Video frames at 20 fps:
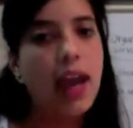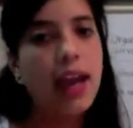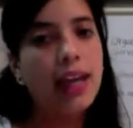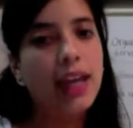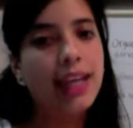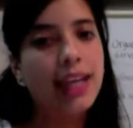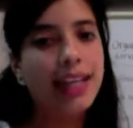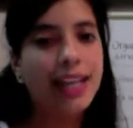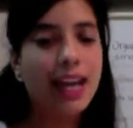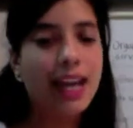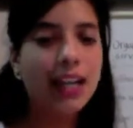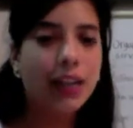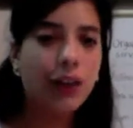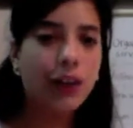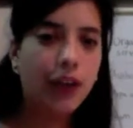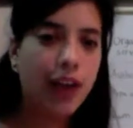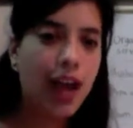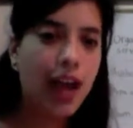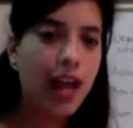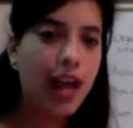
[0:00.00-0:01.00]
In El
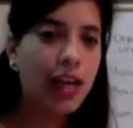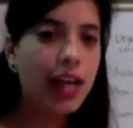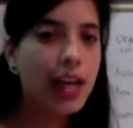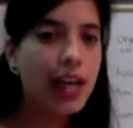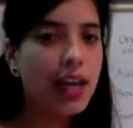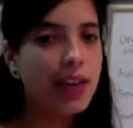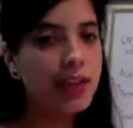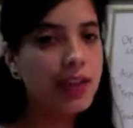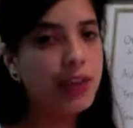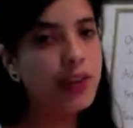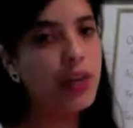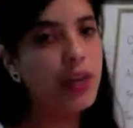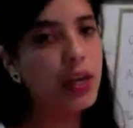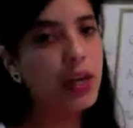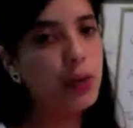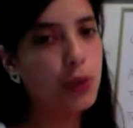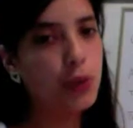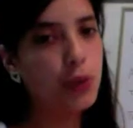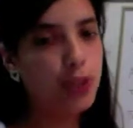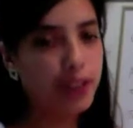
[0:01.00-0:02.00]
Corral, they
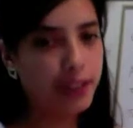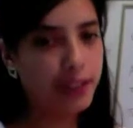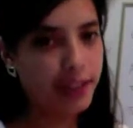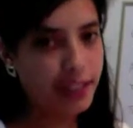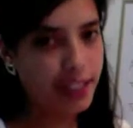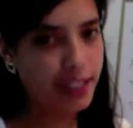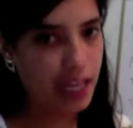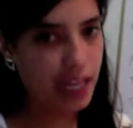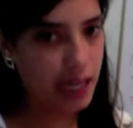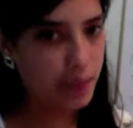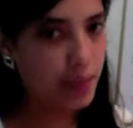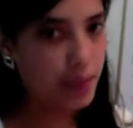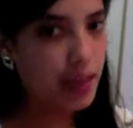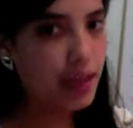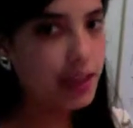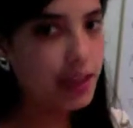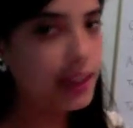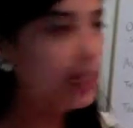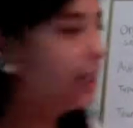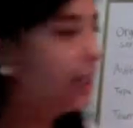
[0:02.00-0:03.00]
work the same.
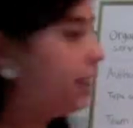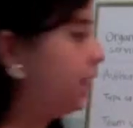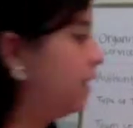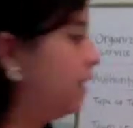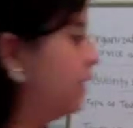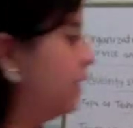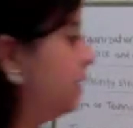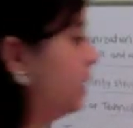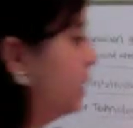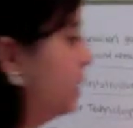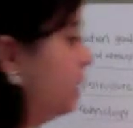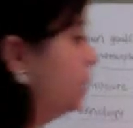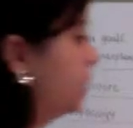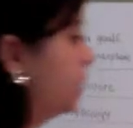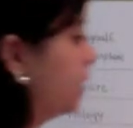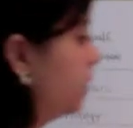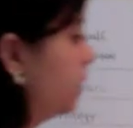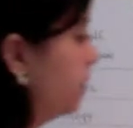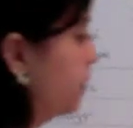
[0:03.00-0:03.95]
They need teams.